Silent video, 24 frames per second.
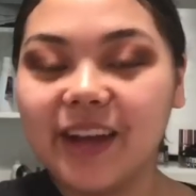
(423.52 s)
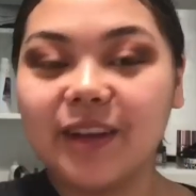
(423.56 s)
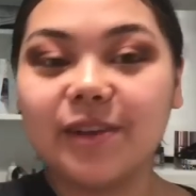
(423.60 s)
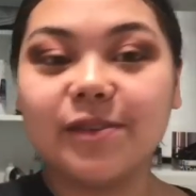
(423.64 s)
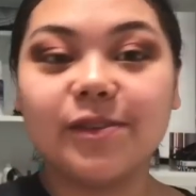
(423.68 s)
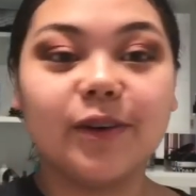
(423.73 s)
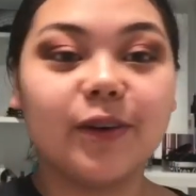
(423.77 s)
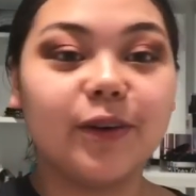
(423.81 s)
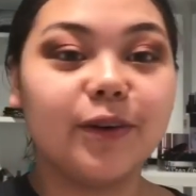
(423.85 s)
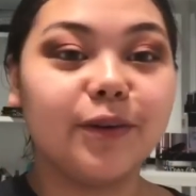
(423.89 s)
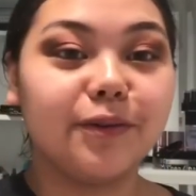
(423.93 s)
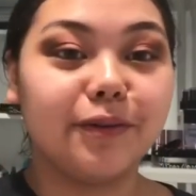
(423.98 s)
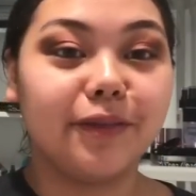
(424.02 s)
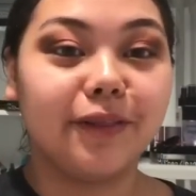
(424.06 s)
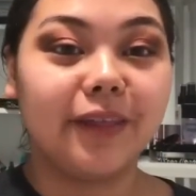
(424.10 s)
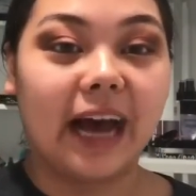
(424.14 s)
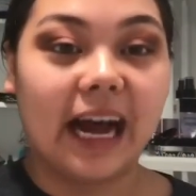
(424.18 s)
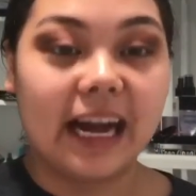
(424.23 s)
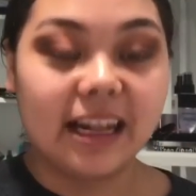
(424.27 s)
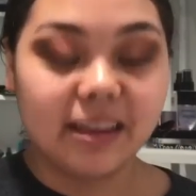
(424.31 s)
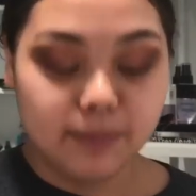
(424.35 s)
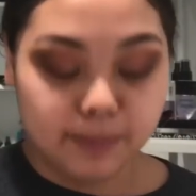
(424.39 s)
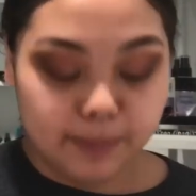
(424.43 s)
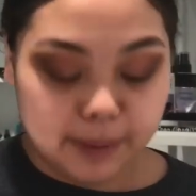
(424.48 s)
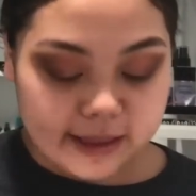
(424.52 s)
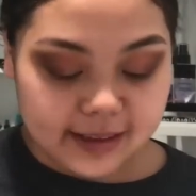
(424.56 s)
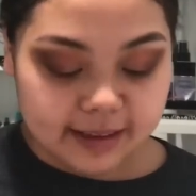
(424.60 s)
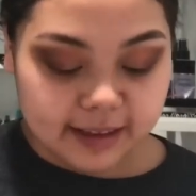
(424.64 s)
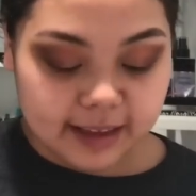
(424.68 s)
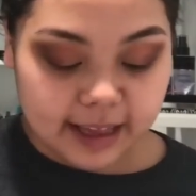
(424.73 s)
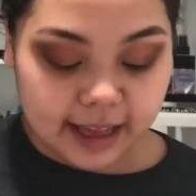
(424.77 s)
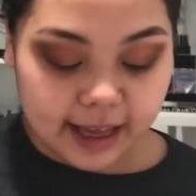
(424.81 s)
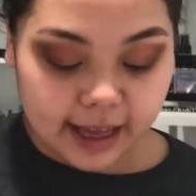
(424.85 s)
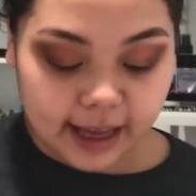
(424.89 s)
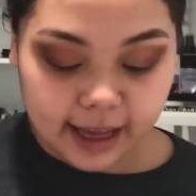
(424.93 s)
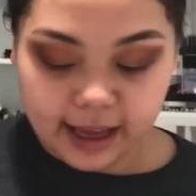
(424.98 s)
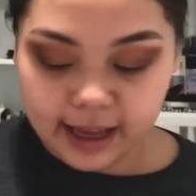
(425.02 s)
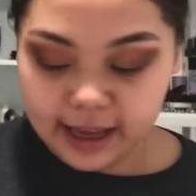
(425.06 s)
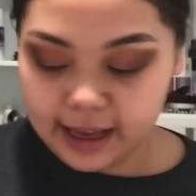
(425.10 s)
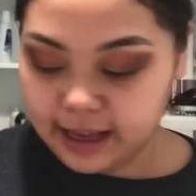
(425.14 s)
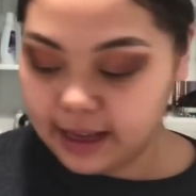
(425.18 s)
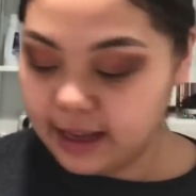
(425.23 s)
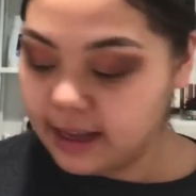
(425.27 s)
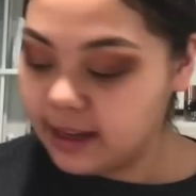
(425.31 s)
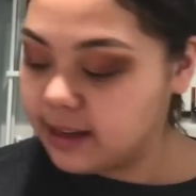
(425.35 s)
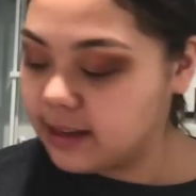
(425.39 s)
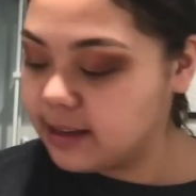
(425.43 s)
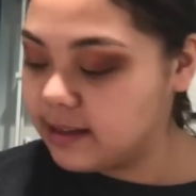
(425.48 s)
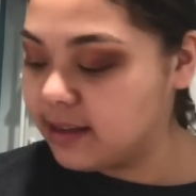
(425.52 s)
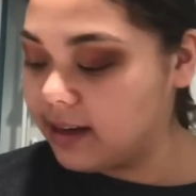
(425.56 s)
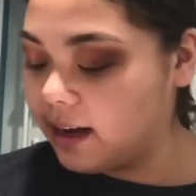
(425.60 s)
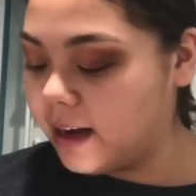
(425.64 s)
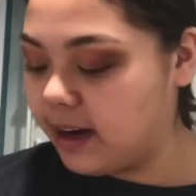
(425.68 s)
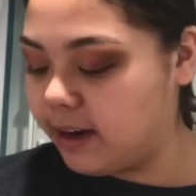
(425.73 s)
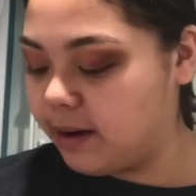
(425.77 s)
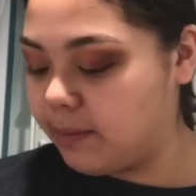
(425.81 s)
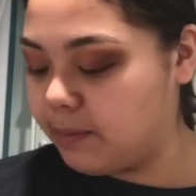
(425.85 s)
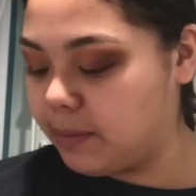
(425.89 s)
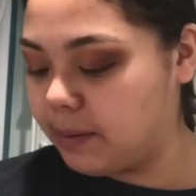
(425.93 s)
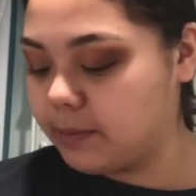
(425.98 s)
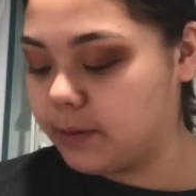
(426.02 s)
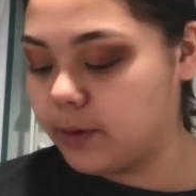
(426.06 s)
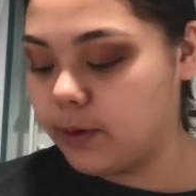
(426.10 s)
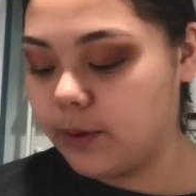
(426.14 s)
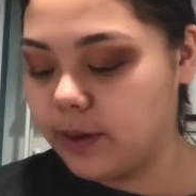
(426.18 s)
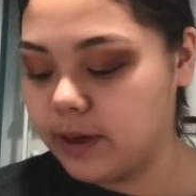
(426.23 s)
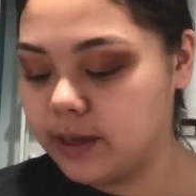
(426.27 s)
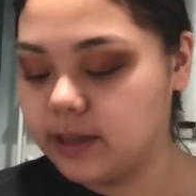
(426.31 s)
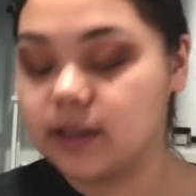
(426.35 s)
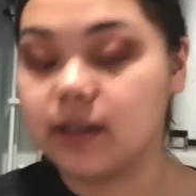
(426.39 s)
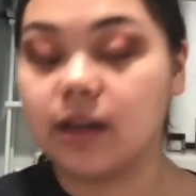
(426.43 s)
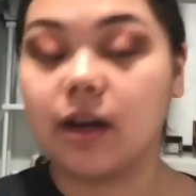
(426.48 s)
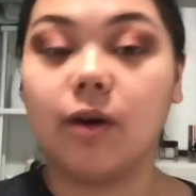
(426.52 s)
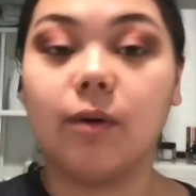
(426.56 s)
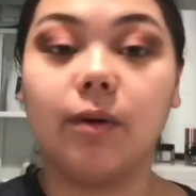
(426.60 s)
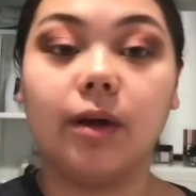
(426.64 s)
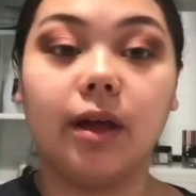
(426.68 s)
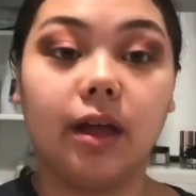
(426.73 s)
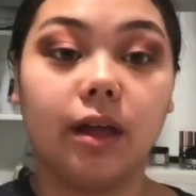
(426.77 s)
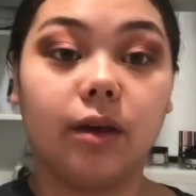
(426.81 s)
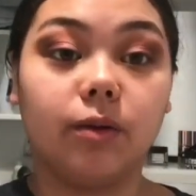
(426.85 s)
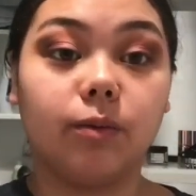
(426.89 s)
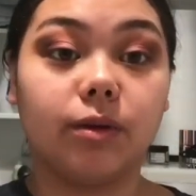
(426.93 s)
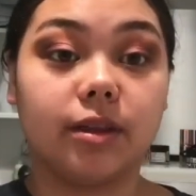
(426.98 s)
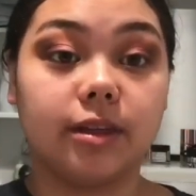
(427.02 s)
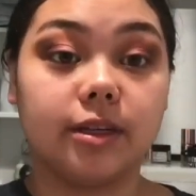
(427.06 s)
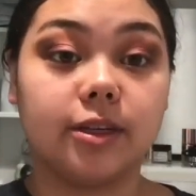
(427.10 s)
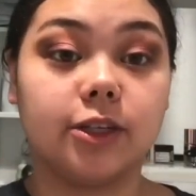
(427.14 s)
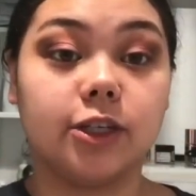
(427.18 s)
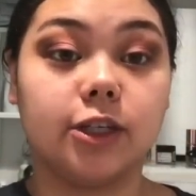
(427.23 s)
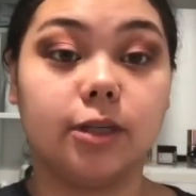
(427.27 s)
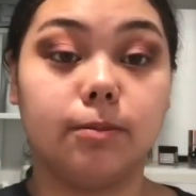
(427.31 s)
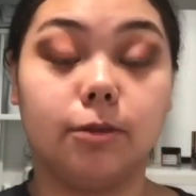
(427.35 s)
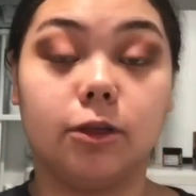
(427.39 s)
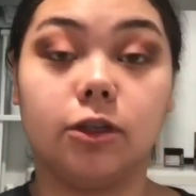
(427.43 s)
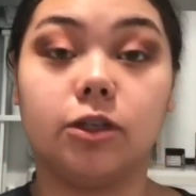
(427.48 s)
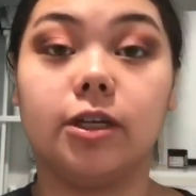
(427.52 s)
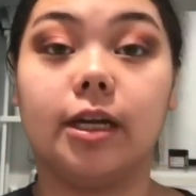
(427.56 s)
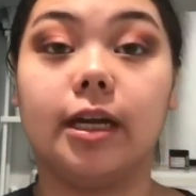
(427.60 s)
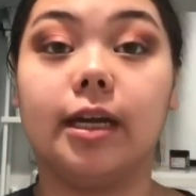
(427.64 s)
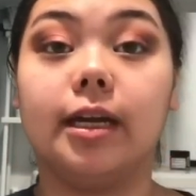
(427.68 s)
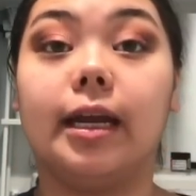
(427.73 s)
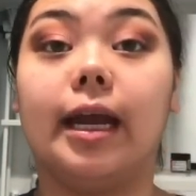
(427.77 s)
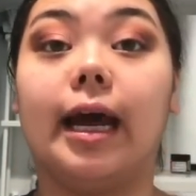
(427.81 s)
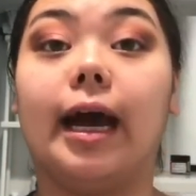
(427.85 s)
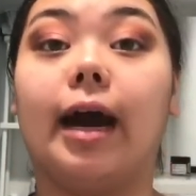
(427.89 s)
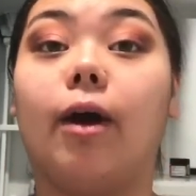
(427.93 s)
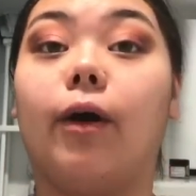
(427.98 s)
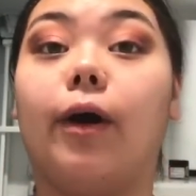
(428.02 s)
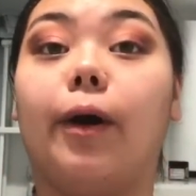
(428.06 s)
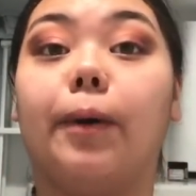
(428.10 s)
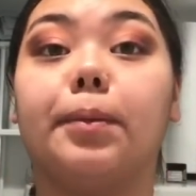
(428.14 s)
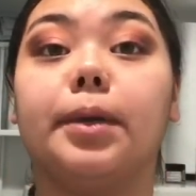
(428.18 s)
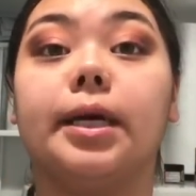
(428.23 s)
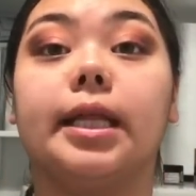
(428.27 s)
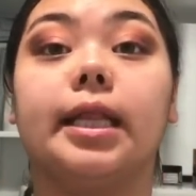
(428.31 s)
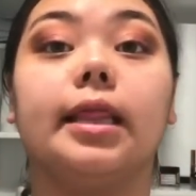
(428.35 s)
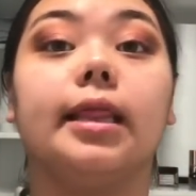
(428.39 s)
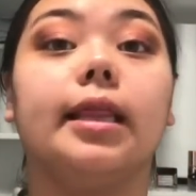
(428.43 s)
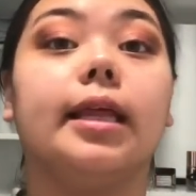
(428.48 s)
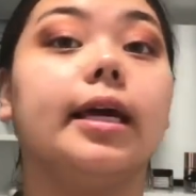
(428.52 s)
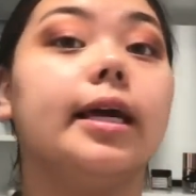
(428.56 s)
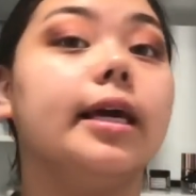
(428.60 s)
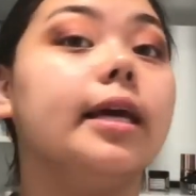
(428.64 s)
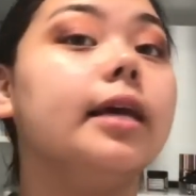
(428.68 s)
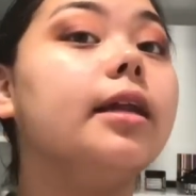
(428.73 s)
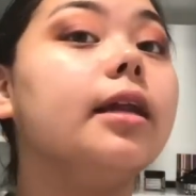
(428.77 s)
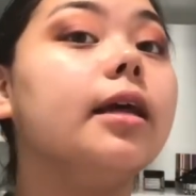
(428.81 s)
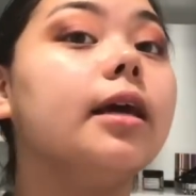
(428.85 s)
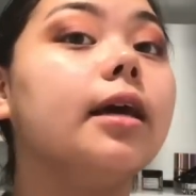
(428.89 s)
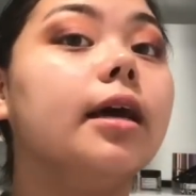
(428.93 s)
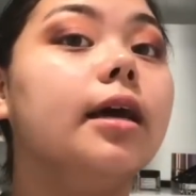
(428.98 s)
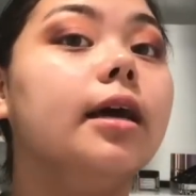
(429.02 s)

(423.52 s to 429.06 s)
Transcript: So that's basically it. I'm going to go in with a shimmer shade now on my lid.